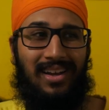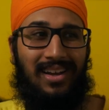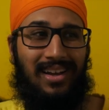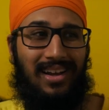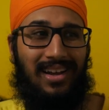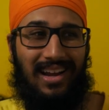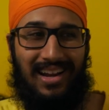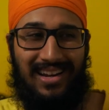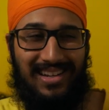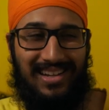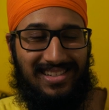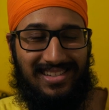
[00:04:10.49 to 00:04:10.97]

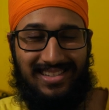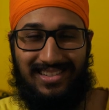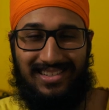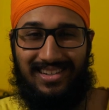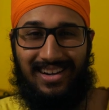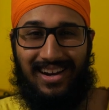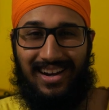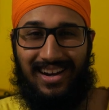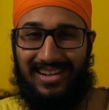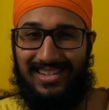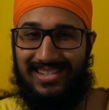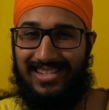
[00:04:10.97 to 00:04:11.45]
and he's
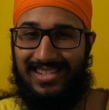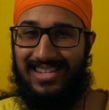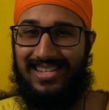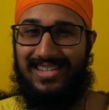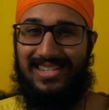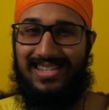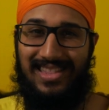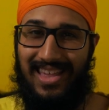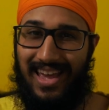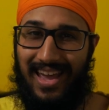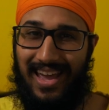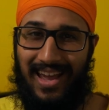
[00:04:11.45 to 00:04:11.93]
kind of
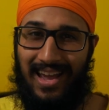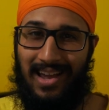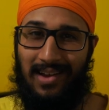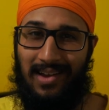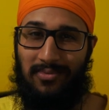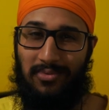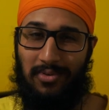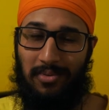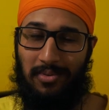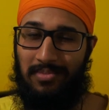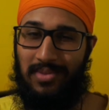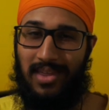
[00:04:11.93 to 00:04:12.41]
just there
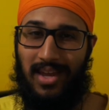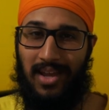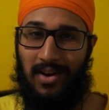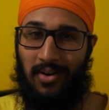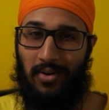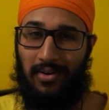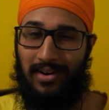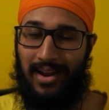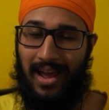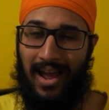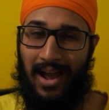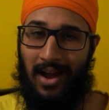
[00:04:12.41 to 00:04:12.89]
from then
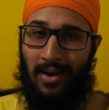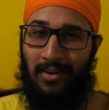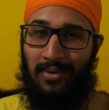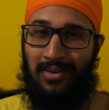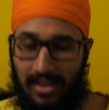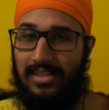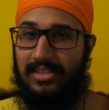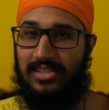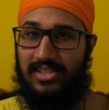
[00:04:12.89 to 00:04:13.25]
on out.